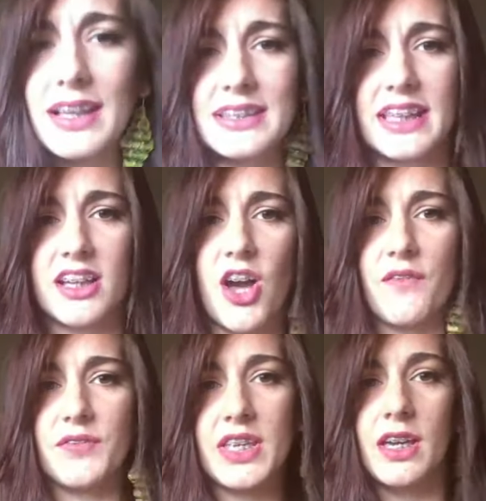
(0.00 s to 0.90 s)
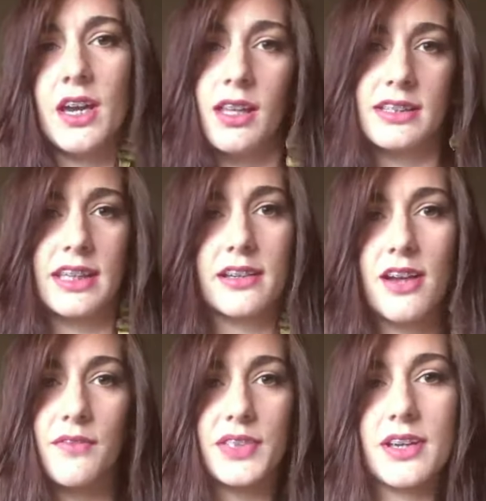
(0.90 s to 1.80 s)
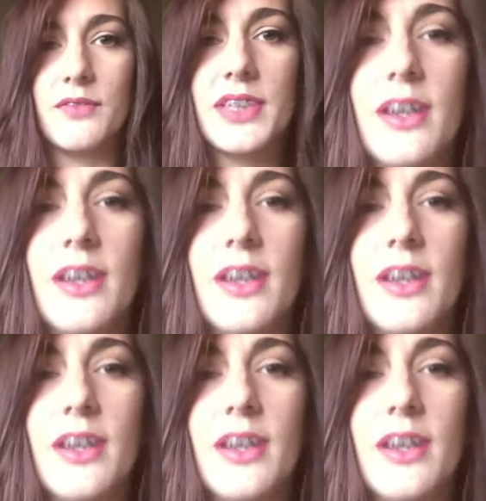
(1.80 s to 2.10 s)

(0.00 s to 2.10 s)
Let's get comfy. Let's get comfy, comfy,